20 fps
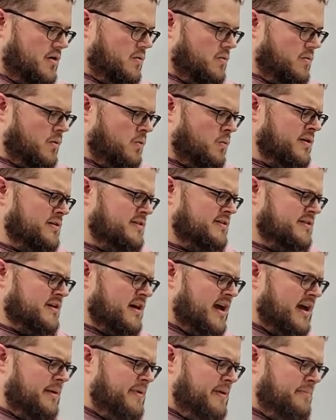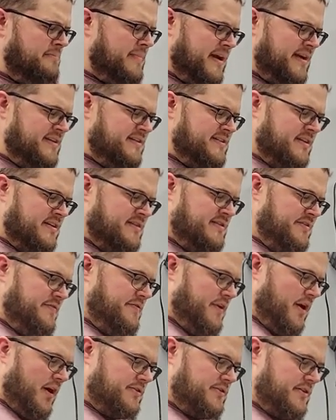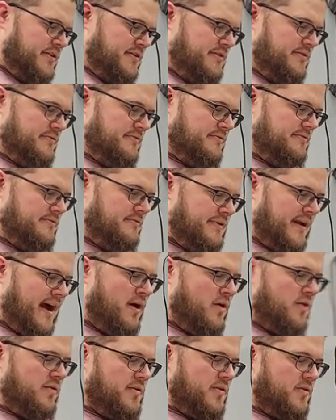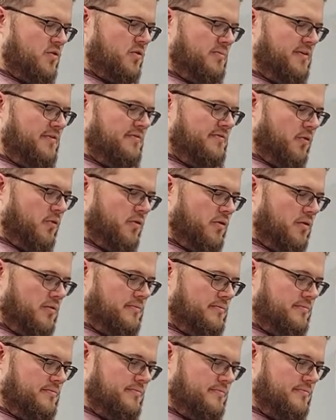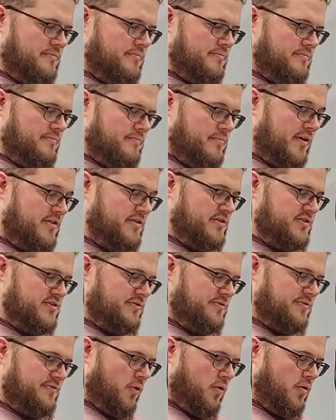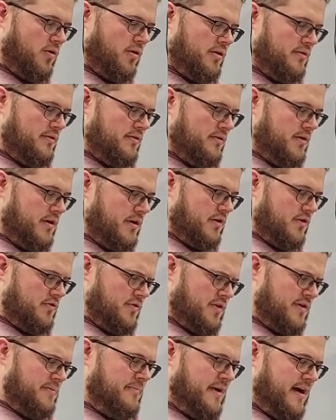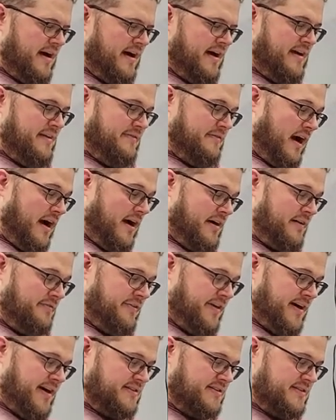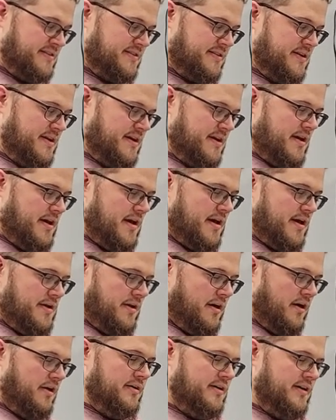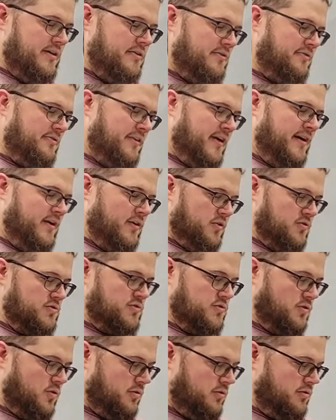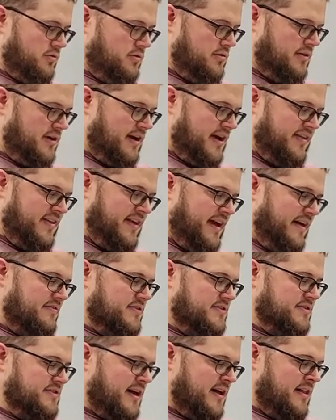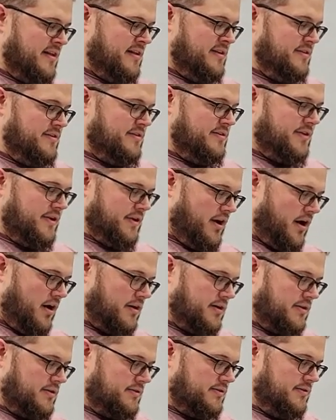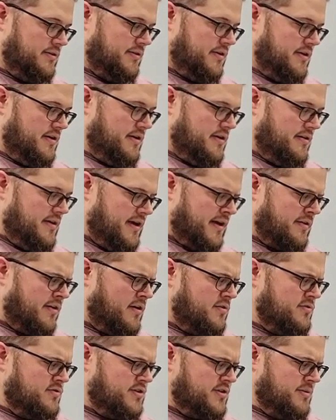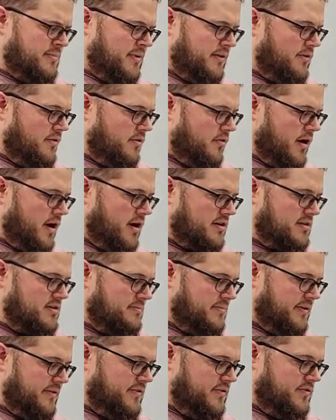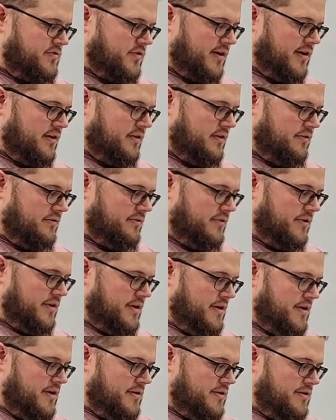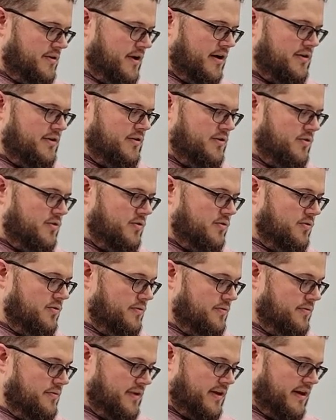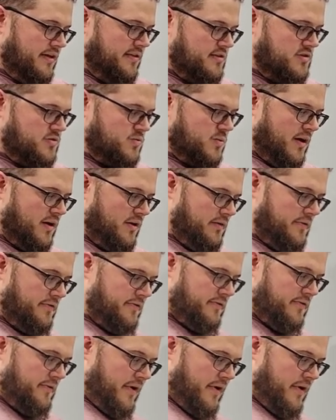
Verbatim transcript: Where once there had been many sons of Nocturne, now there are only four. Brother Jafar, grim Hyphas, young neophyte Gosol, and the ever-silent Danok. They crouched among the rocks above the trail. None knew the others well,